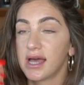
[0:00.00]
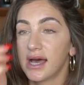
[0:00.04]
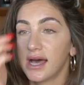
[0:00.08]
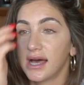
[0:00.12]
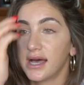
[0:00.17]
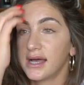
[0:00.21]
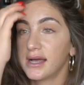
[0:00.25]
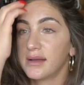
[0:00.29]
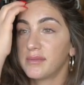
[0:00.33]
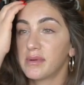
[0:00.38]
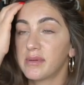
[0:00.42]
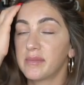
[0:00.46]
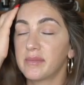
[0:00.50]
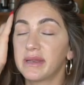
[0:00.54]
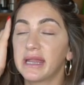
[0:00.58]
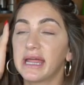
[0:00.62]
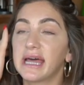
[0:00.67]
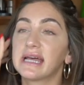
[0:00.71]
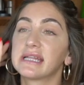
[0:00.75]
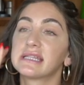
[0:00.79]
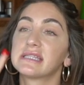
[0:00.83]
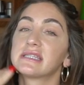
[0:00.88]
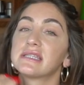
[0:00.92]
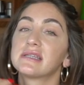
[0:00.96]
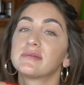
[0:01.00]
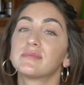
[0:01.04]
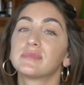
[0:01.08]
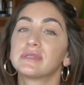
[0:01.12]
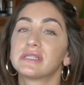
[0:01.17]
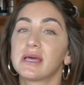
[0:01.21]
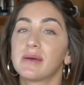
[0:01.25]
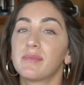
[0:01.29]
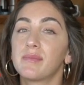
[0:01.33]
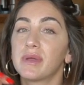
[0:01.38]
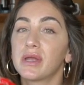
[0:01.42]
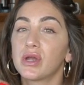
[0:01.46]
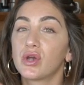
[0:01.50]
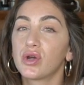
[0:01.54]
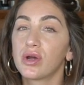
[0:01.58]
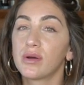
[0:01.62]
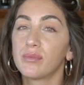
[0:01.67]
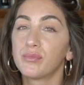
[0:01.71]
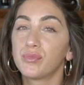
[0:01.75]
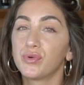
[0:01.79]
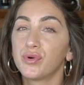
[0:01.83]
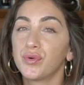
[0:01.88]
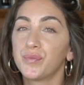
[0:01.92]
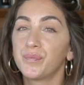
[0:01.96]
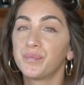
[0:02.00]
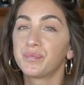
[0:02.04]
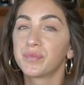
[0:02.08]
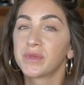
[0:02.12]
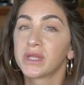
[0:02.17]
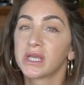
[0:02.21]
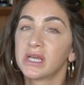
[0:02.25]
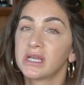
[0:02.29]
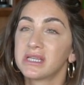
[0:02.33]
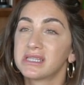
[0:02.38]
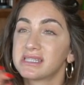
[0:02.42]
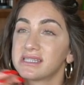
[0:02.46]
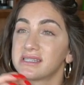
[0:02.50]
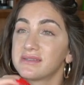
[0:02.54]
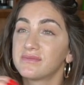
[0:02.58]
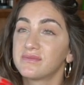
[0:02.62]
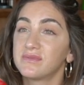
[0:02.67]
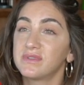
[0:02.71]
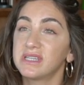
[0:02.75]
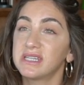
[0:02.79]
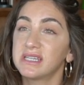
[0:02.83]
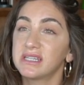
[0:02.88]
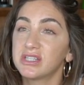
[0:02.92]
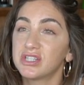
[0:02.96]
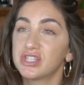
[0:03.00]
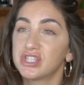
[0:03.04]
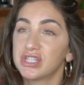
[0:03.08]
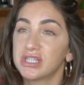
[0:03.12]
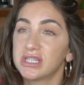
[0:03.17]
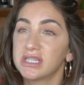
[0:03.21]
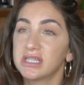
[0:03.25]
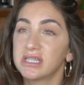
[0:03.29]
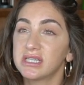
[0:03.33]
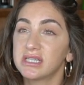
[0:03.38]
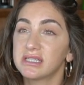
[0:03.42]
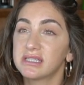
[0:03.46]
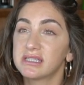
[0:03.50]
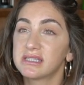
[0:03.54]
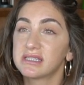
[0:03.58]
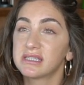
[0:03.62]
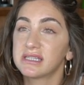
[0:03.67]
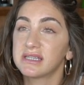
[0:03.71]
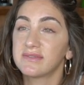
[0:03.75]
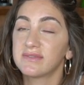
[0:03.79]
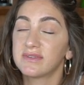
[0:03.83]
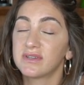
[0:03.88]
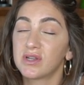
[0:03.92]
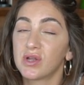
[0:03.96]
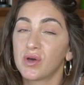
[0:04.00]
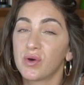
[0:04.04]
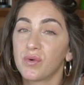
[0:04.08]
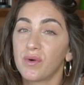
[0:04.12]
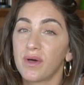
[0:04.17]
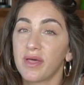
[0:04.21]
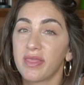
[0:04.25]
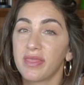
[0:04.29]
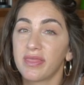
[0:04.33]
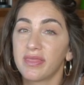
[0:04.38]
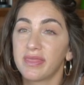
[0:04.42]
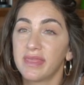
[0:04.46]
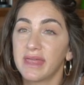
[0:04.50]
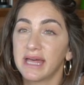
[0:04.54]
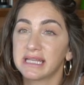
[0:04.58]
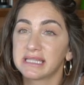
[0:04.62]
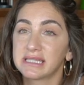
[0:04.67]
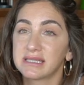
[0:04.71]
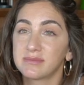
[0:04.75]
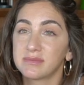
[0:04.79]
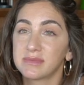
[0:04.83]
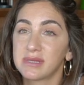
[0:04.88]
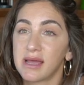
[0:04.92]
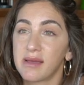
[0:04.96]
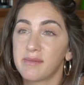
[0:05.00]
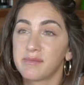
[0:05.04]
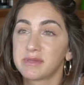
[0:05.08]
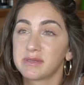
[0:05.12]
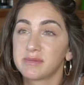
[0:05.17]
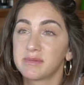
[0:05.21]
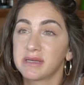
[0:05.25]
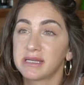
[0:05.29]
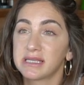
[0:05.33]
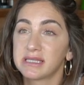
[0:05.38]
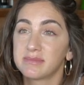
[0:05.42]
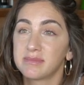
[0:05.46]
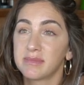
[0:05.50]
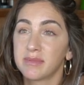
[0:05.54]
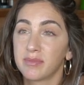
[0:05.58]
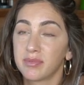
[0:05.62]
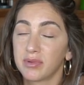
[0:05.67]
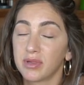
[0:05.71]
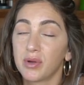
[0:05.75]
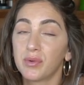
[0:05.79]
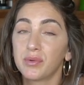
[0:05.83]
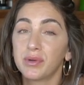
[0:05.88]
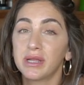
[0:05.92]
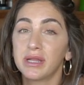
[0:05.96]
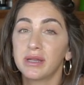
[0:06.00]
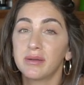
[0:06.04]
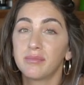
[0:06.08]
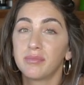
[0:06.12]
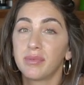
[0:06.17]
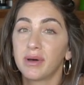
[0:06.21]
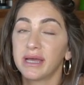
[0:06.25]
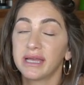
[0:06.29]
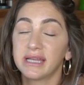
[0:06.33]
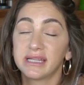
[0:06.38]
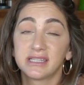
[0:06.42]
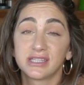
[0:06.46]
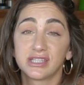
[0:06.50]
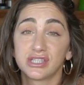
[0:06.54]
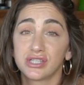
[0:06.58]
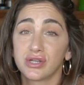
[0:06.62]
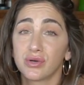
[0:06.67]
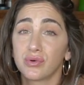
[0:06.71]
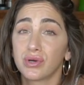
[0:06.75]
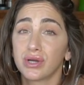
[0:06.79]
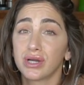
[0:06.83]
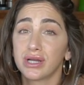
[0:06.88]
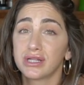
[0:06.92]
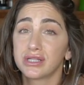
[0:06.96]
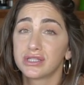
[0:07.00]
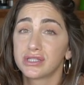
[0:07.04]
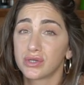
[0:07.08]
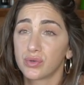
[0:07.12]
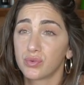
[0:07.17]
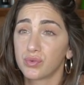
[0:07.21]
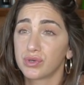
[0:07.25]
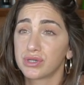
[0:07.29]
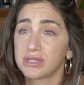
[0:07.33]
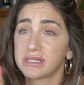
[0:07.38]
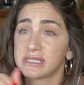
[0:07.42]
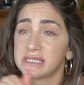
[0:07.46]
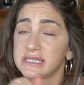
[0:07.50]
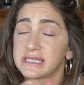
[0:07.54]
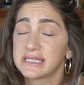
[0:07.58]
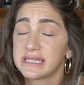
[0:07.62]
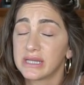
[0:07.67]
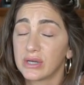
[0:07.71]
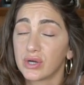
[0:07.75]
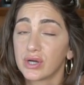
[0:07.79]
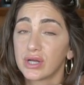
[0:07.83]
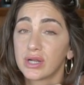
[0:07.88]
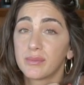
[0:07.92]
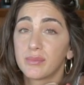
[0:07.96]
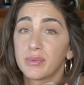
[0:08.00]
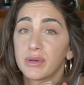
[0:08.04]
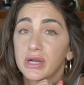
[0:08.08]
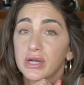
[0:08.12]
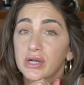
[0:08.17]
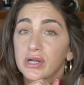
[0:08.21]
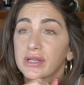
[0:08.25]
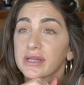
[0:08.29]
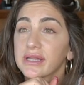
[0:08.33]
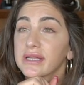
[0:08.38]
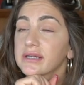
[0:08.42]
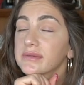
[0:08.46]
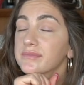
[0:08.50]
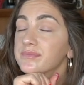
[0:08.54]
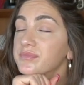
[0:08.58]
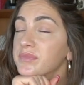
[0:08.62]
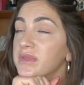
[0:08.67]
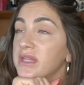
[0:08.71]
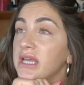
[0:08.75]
I'm gonna add some tempeh crumble, some vegan cheese, even though that sometimes makes me bloated, but it's so good, so we're still gonna put it on there.